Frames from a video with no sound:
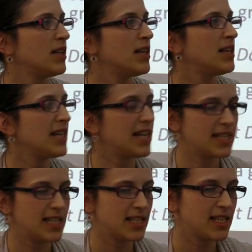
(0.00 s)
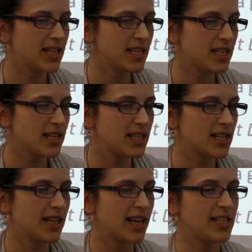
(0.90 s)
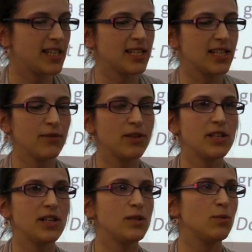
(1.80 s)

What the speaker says: In the 1860s and the 1870s,